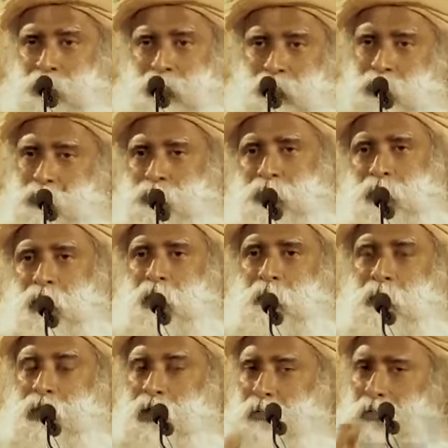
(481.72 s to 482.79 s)
what you do,
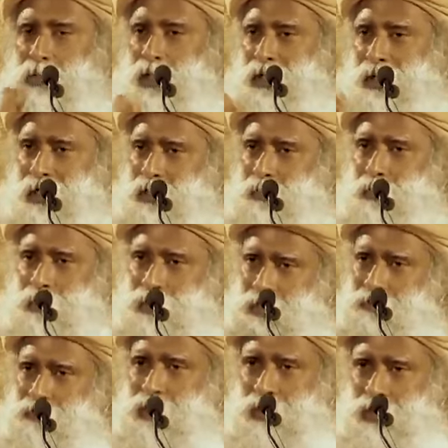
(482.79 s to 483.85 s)
but there are many
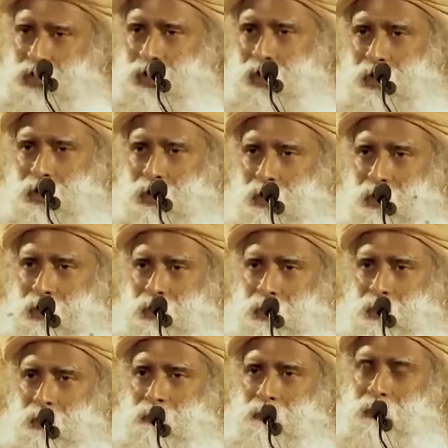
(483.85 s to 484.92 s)
aspects of culture
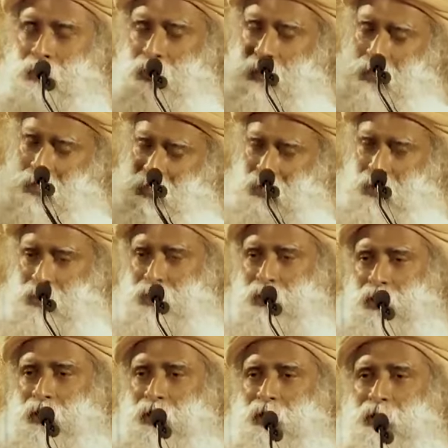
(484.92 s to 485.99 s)
which are
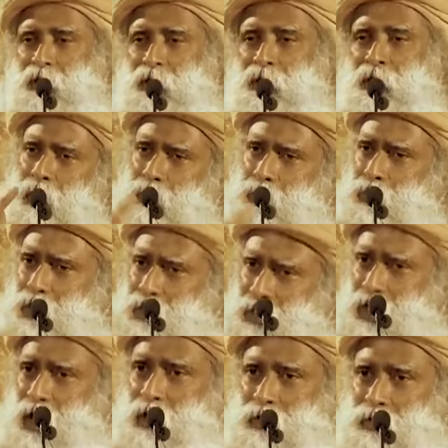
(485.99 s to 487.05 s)
essentially a yogic
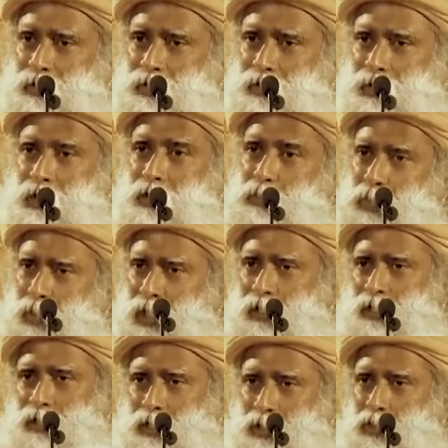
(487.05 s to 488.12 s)
science
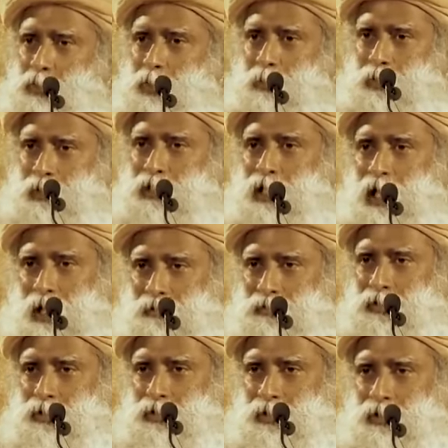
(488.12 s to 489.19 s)
implanted into people's
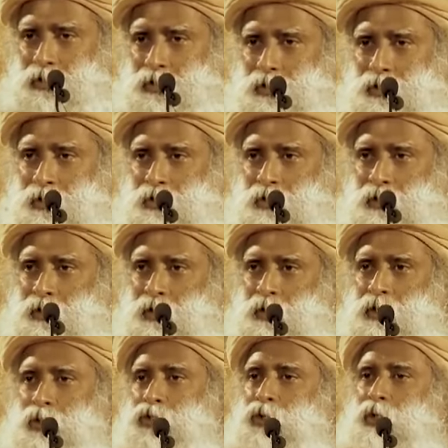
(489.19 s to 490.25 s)
lives
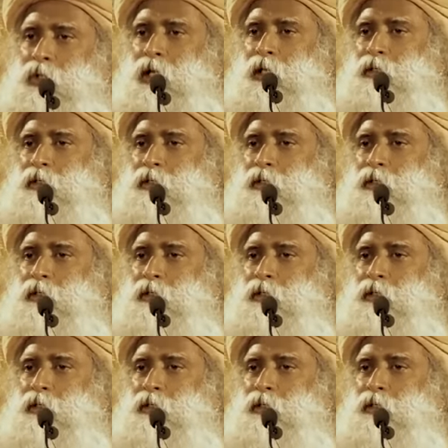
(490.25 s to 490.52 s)
so